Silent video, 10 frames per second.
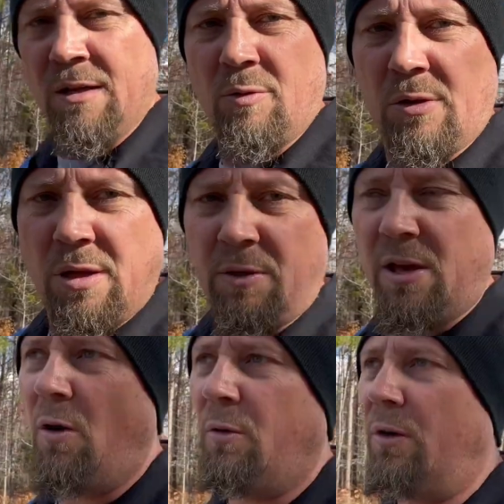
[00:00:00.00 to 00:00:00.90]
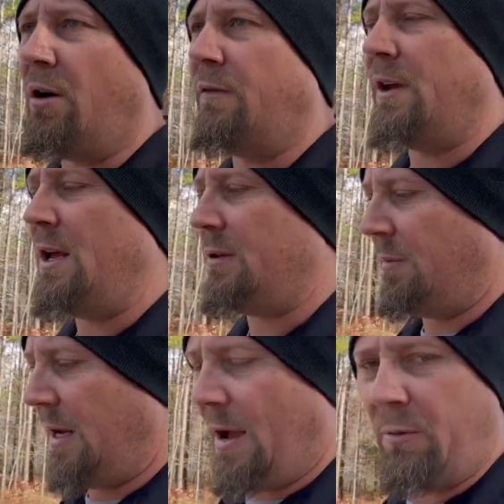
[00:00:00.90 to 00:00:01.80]
with some of the older RVs. I
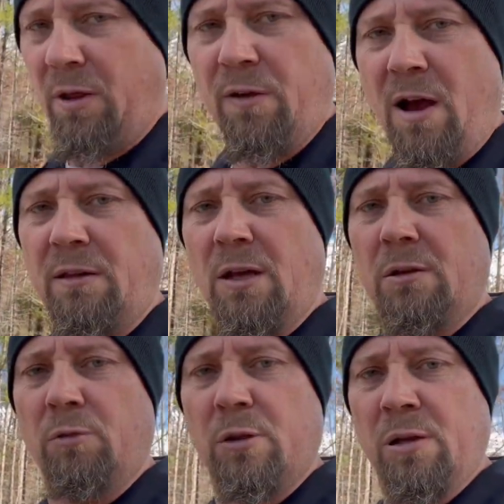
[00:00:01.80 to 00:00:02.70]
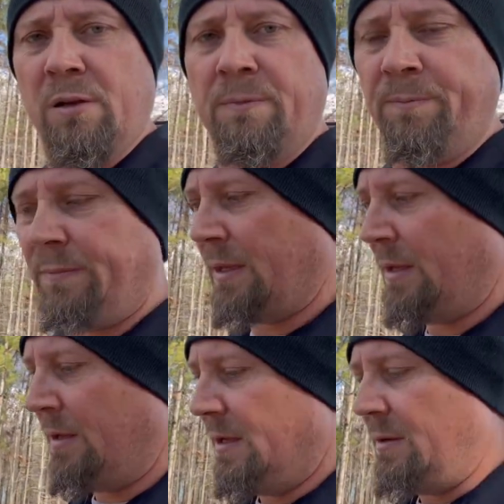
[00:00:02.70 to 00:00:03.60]
mean, I would have thought this was
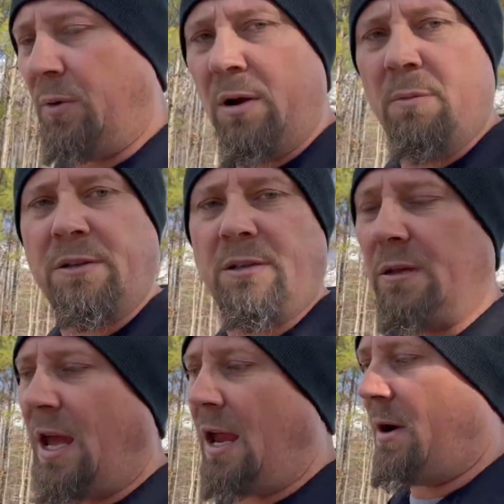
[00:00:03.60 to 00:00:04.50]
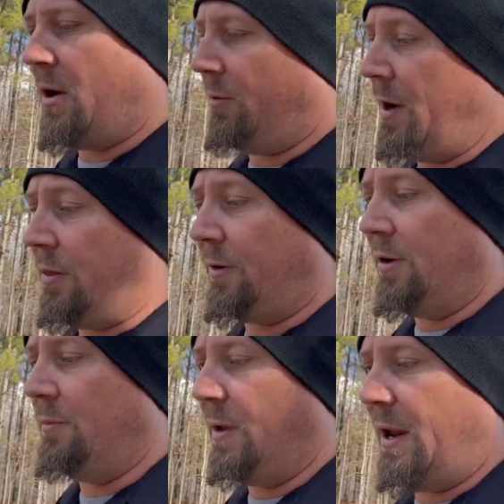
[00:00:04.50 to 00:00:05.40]
pretty much the same all the way
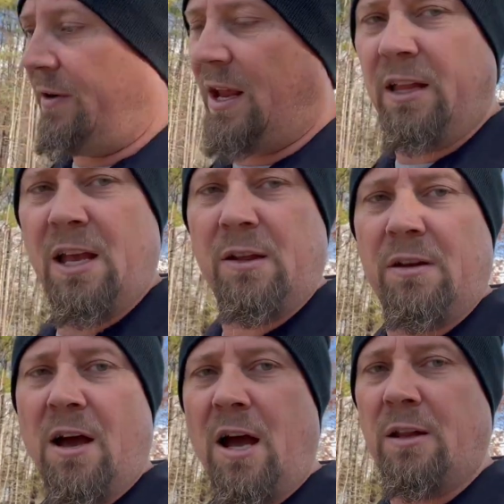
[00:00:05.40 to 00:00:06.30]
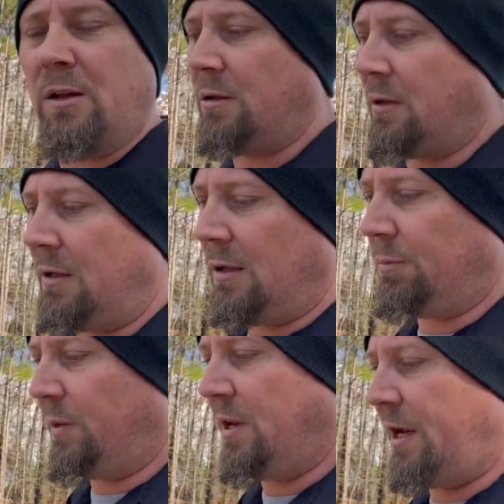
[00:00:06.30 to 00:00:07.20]
through, but evidently it's not. This, this
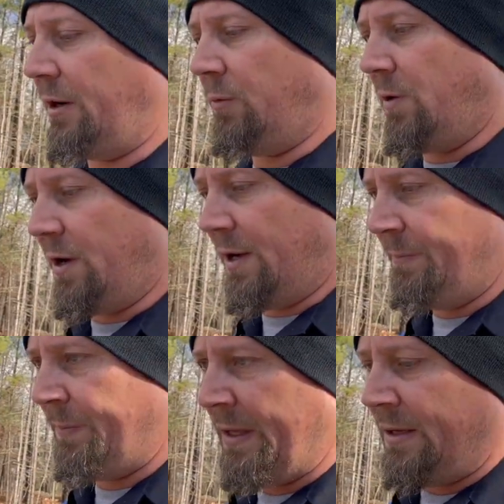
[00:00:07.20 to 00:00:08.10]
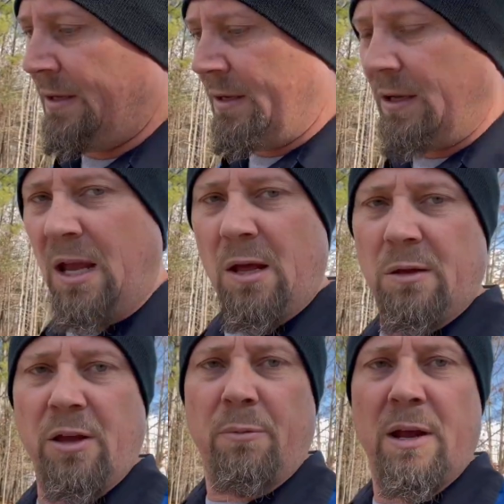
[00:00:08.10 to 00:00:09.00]
particular one is
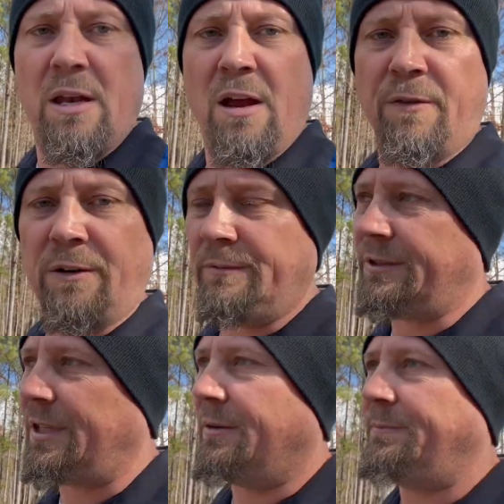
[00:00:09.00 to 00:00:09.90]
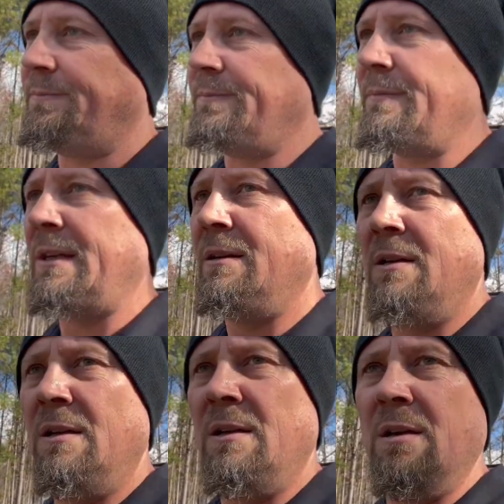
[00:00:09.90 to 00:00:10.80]
a little bit different, so
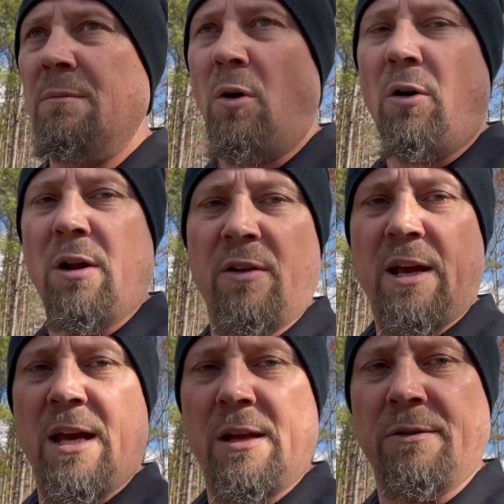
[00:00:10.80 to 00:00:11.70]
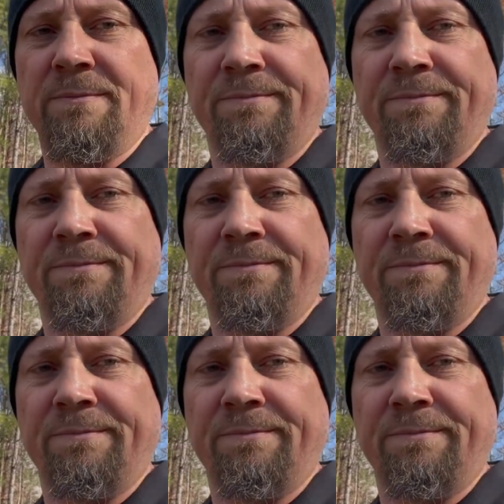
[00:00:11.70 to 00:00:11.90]
part of it, I guess.